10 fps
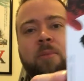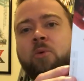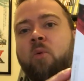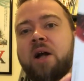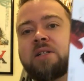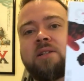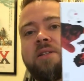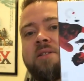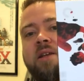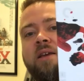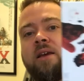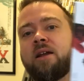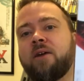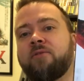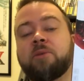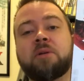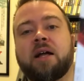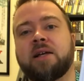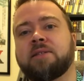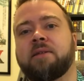I remember watching this in film
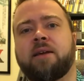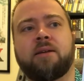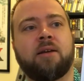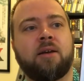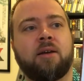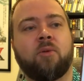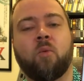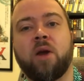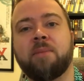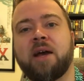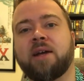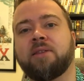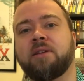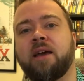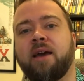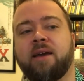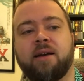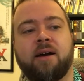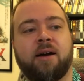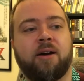class, like, way back in the
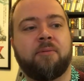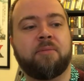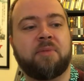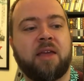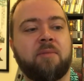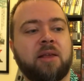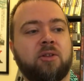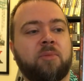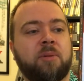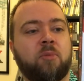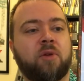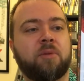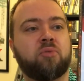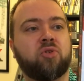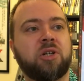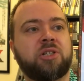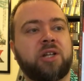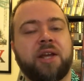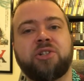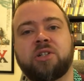day. Gave me a little bit more of
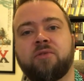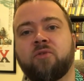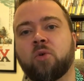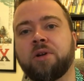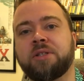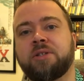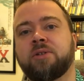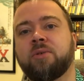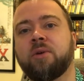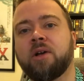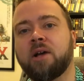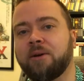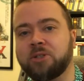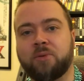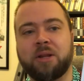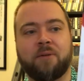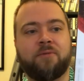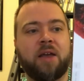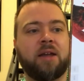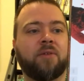appreciation for it, too. I was already a
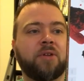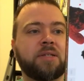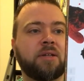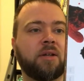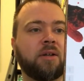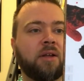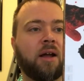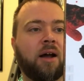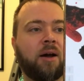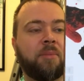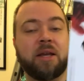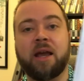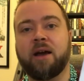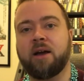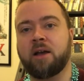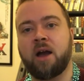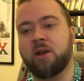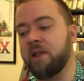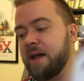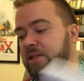fan of it. A
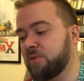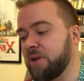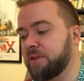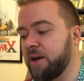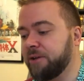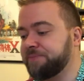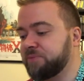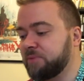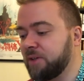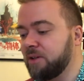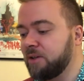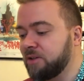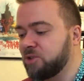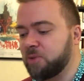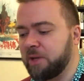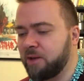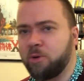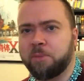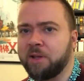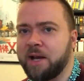classic right there. So many
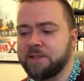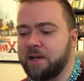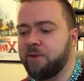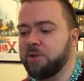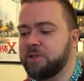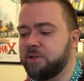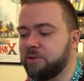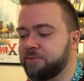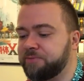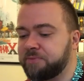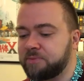quotable lines in that one, too.